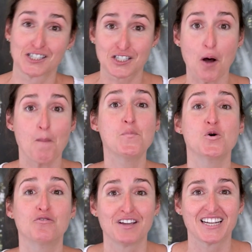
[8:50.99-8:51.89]
stop
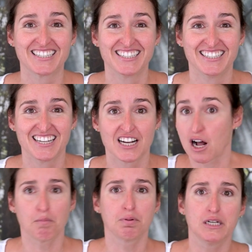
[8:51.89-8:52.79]
moving
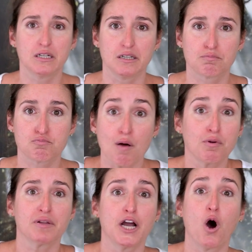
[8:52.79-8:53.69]
completely,
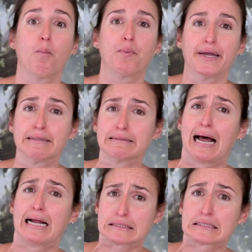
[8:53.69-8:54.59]
probably hoping
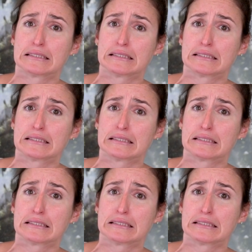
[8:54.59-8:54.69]
that